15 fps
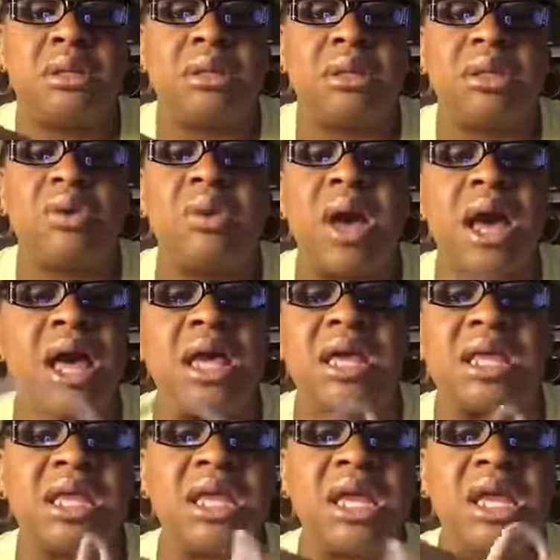You
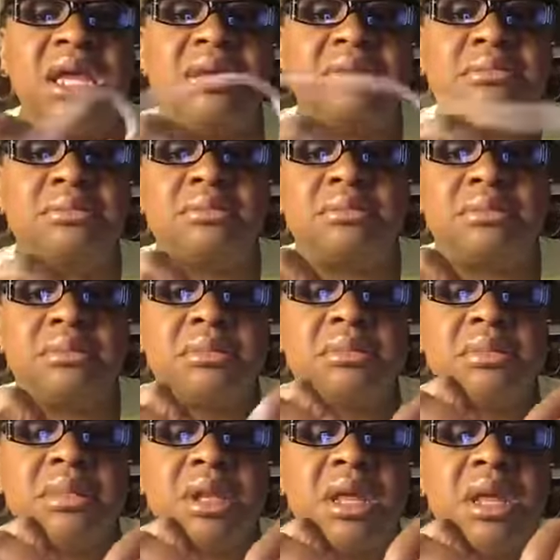ugly.
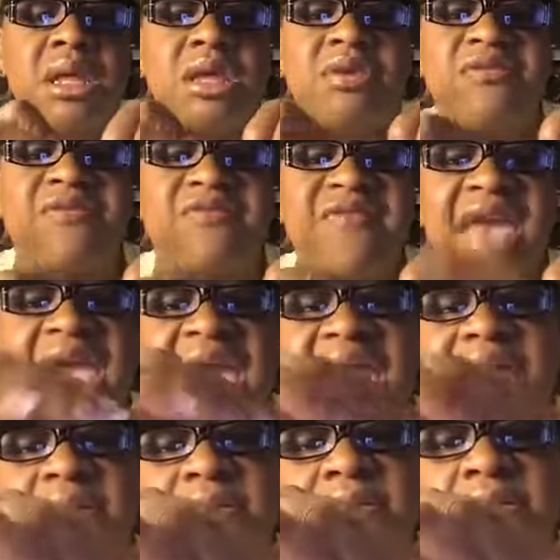You fat.